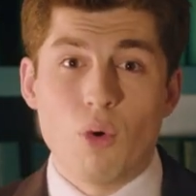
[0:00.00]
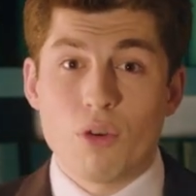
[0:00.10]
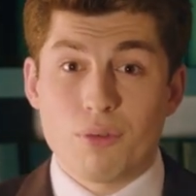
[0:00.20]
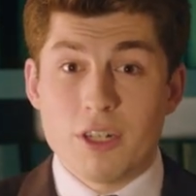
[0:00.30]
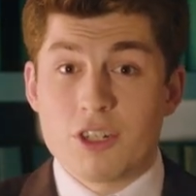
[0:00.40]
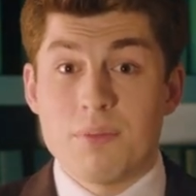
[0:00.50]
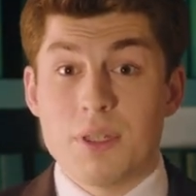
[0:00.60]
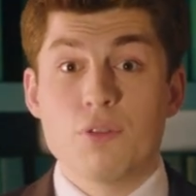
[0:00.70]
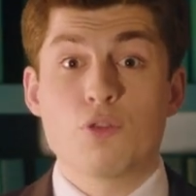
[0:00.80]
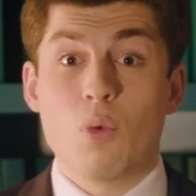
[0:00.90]
all of which can be
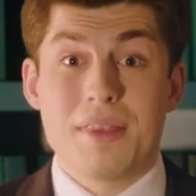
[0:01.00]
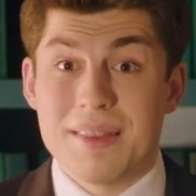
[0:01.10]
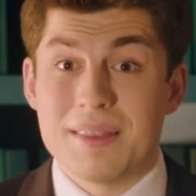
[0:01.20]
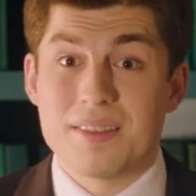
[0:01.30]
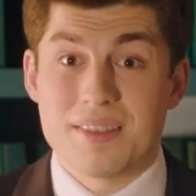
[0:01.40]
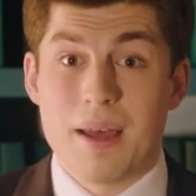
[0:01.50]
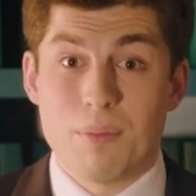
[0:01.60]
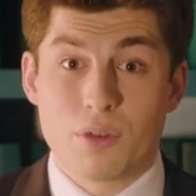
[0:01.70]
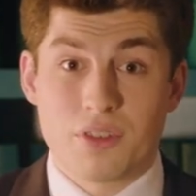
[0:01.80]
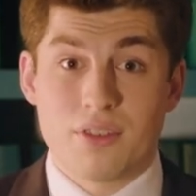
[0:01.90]
used within the
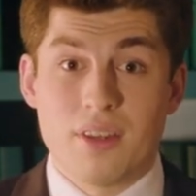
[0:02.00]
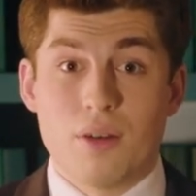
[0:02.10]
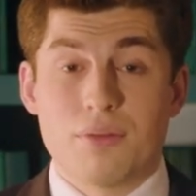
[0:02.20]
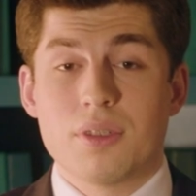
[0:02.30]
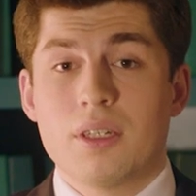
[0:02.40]
Sandbox itself.